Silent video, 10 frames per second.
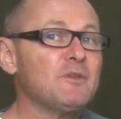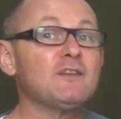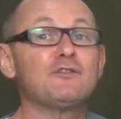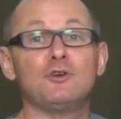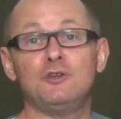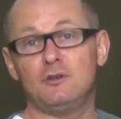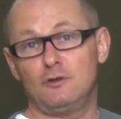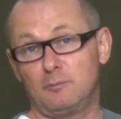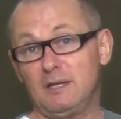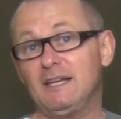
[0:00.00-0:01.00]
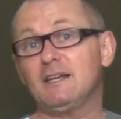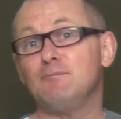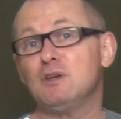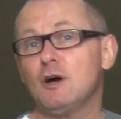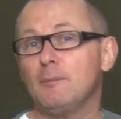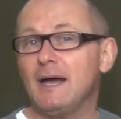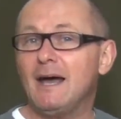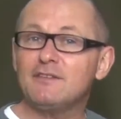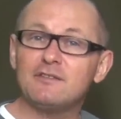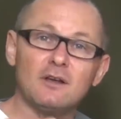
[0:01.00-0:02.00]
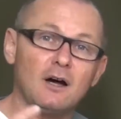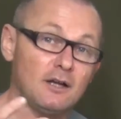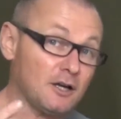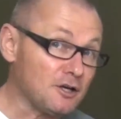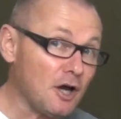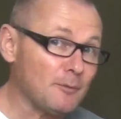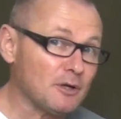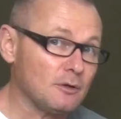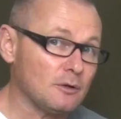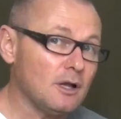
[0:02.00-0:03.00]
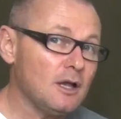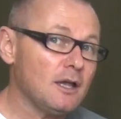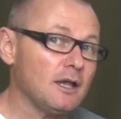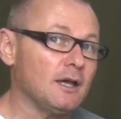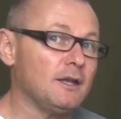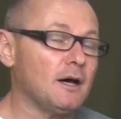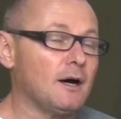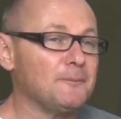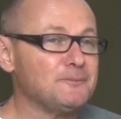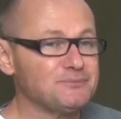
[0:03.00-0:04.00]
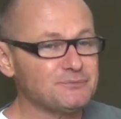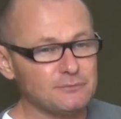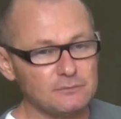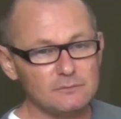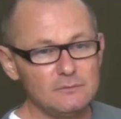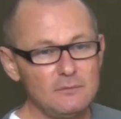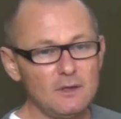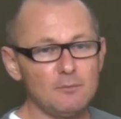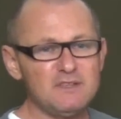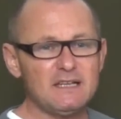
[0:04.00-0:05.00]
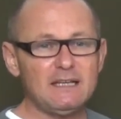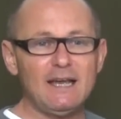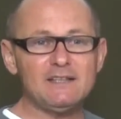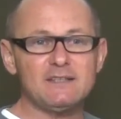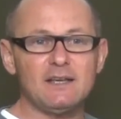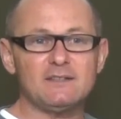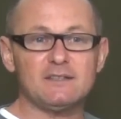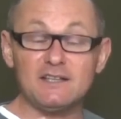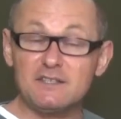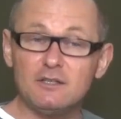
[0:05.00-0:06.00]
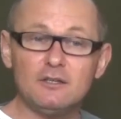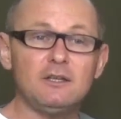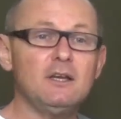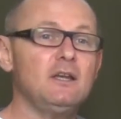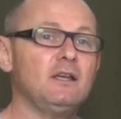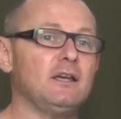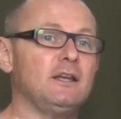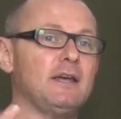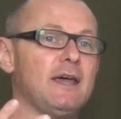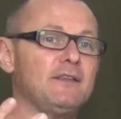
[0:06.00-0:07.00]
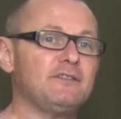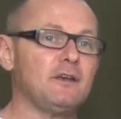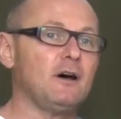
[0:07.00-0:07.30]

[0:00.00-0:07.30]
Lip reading: so your playing can become as economical and basically as good and as